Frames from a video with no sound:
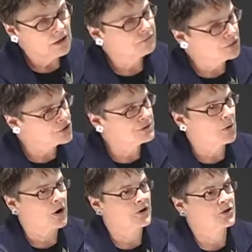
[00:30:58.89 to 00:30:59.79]
Virgin
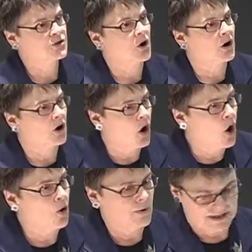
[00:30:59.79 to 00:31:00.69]
martyrs are
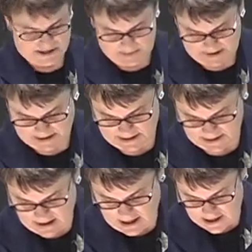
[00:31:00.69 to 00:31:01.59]
always depicted
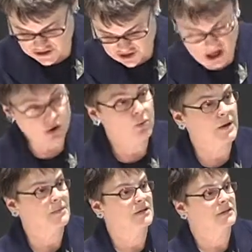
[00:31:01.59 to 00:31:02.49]
as young
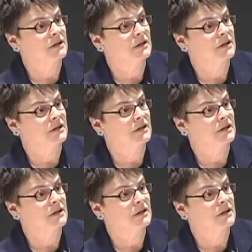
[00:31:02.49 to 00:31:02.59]
women